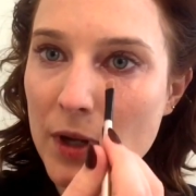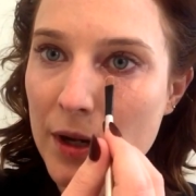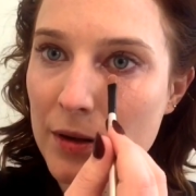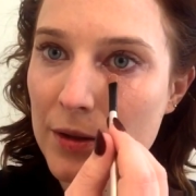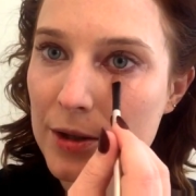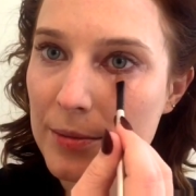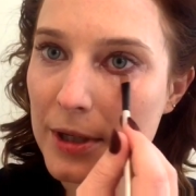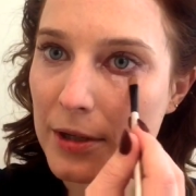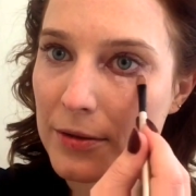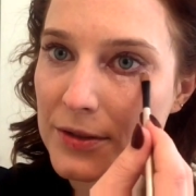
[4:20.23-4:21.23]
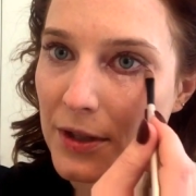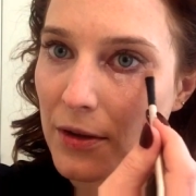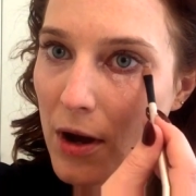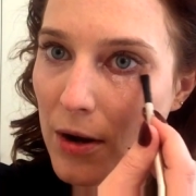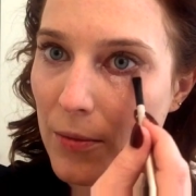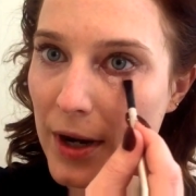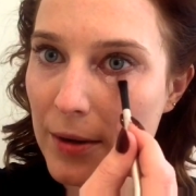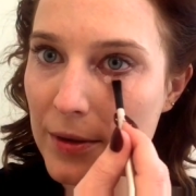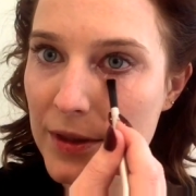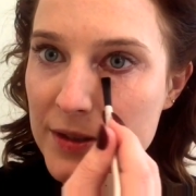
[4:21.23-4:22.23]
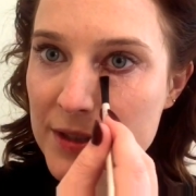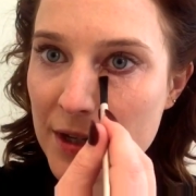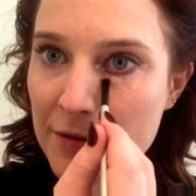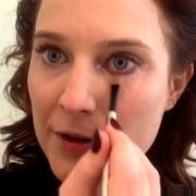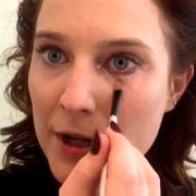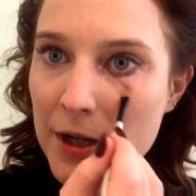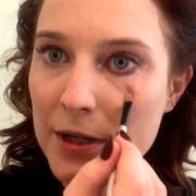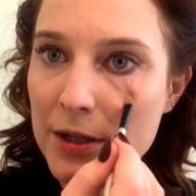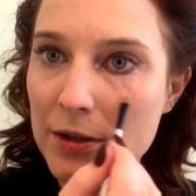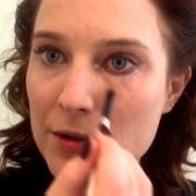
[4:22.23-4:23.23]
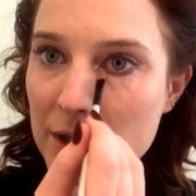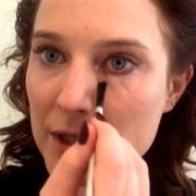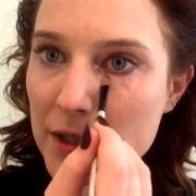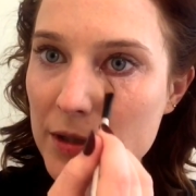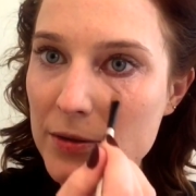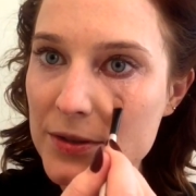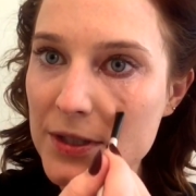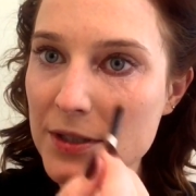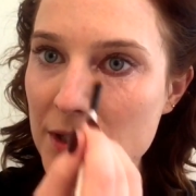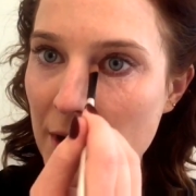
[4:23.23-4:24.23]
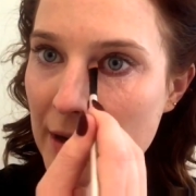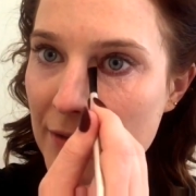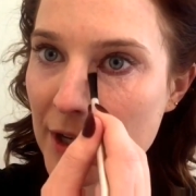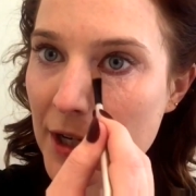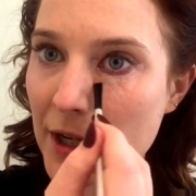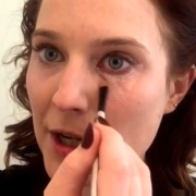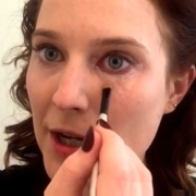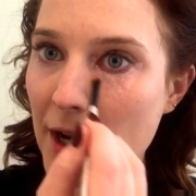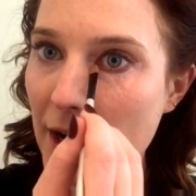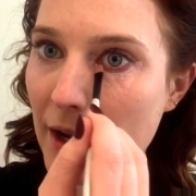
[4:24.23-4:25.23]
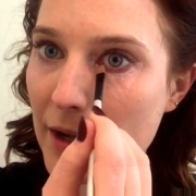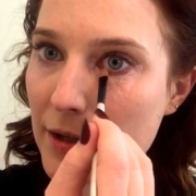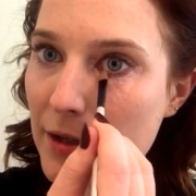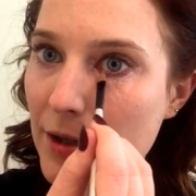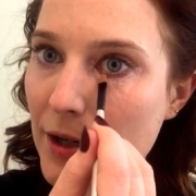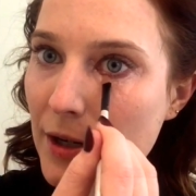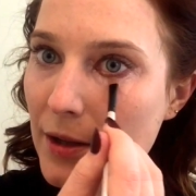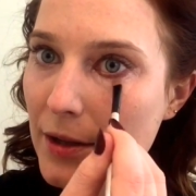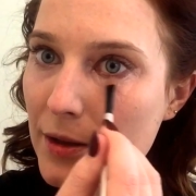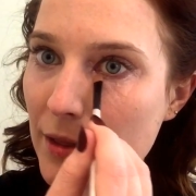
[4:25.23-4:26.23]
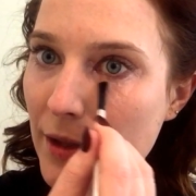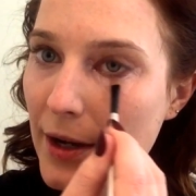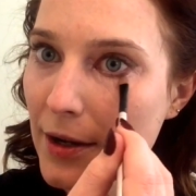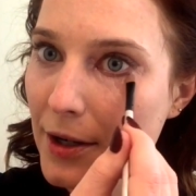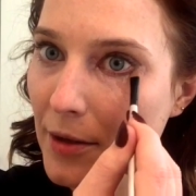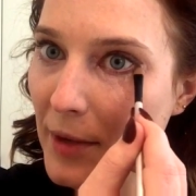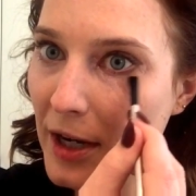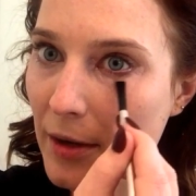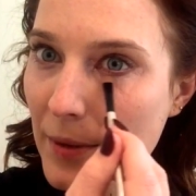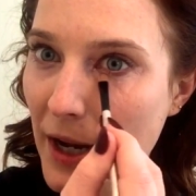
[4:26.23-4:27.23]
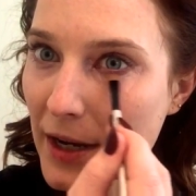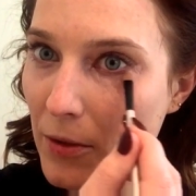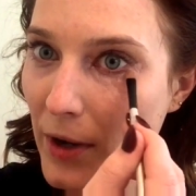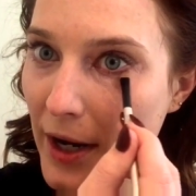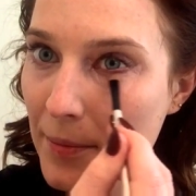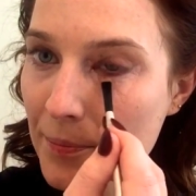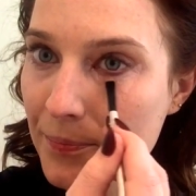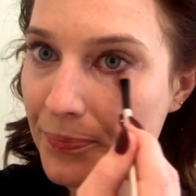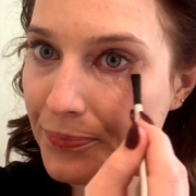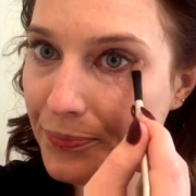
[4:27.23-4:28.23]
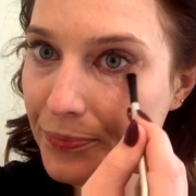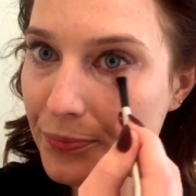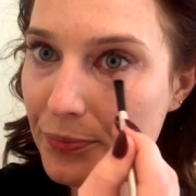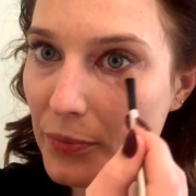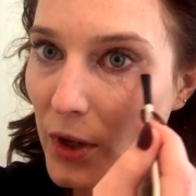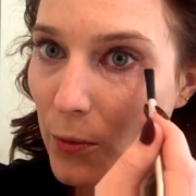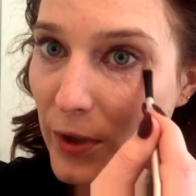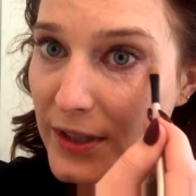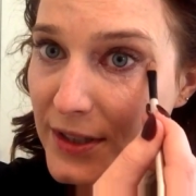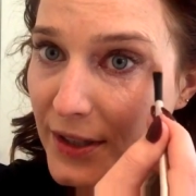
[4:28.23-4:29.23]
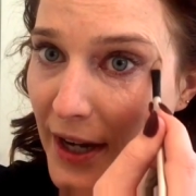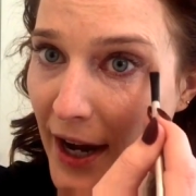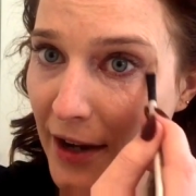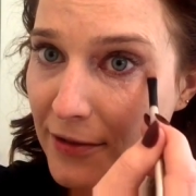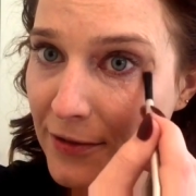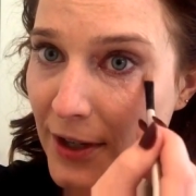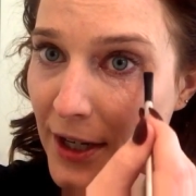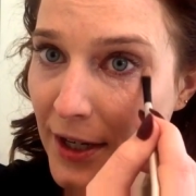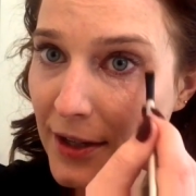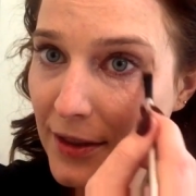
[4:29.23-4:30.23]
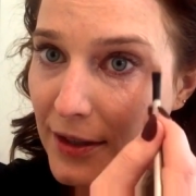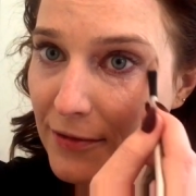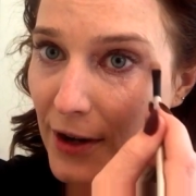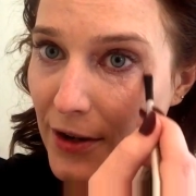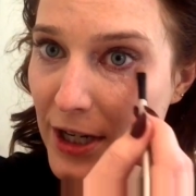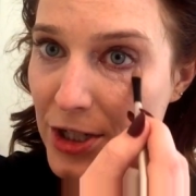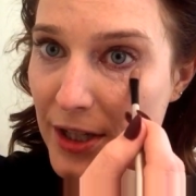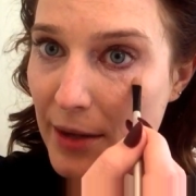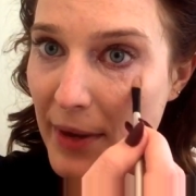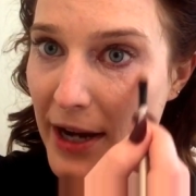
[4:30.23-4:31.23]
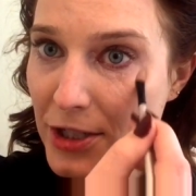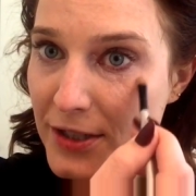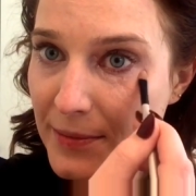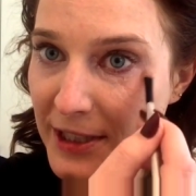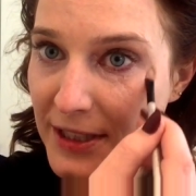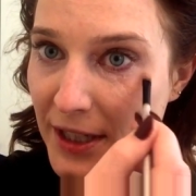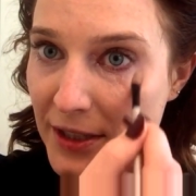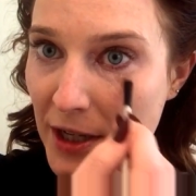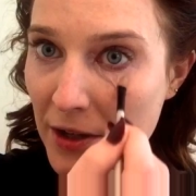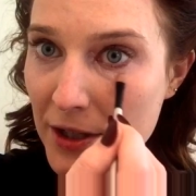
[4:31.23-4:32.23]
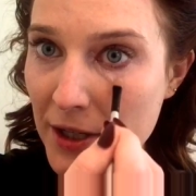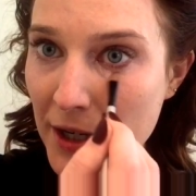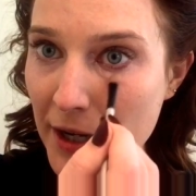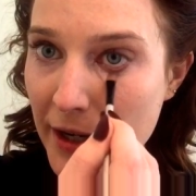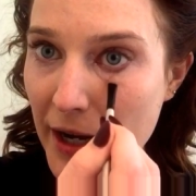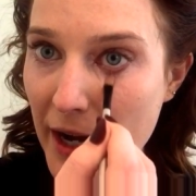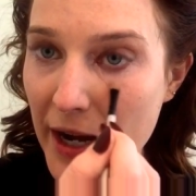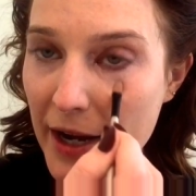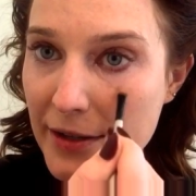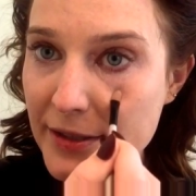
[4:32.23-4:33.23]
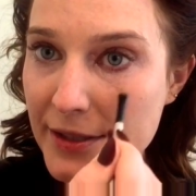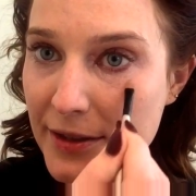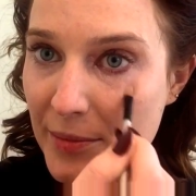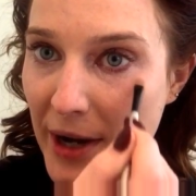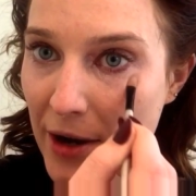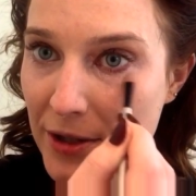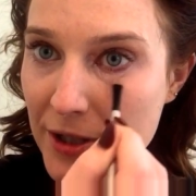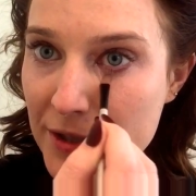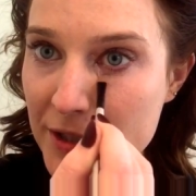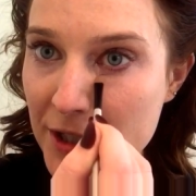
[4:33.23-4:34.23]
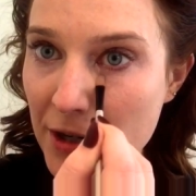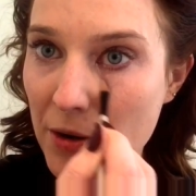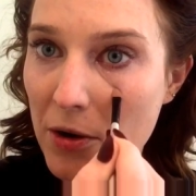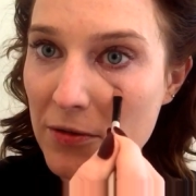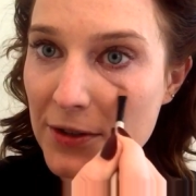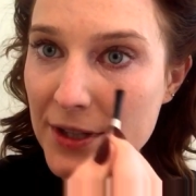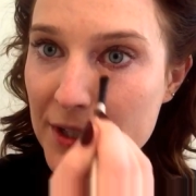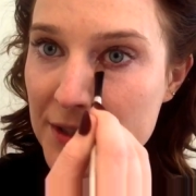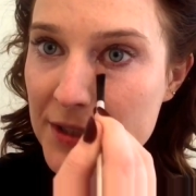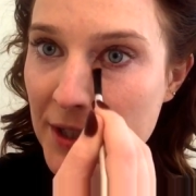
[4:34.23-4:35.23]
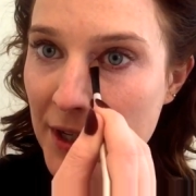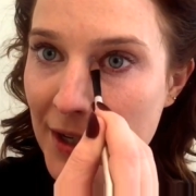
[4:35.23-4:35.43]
And a little bit goes a long way with this stuff. You don't need to use a ton of it, and you're gonna layer your makeup anyway. We still have the foundation that matches my skin color and the powder to go over this,